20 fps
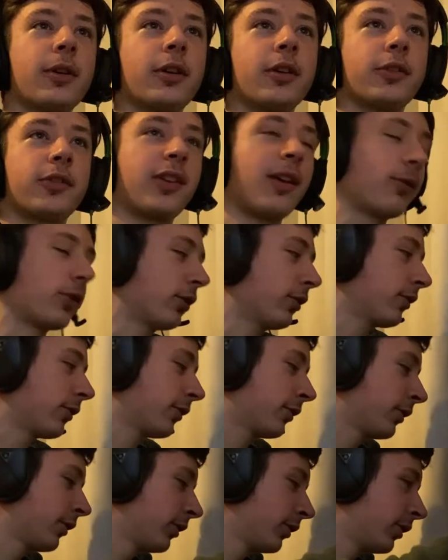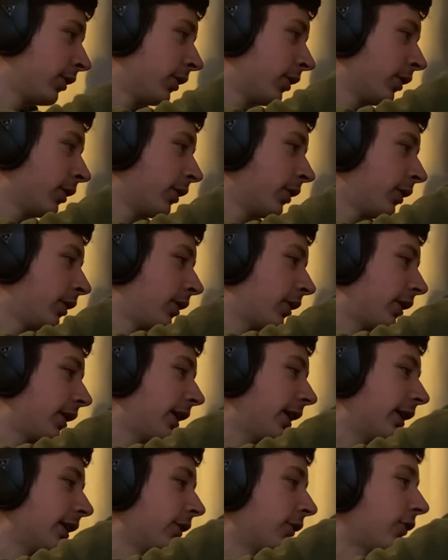7
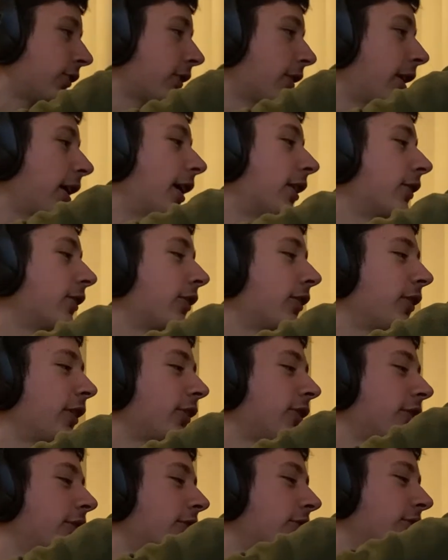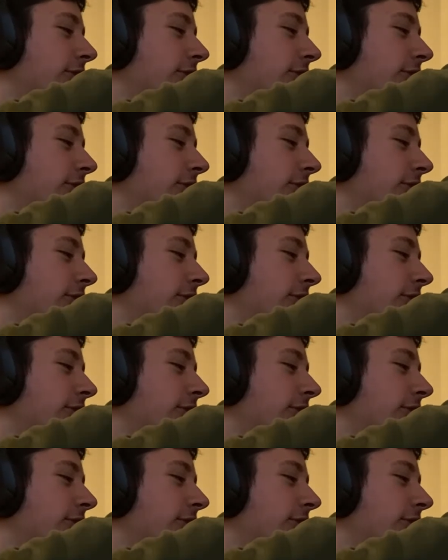is, and this is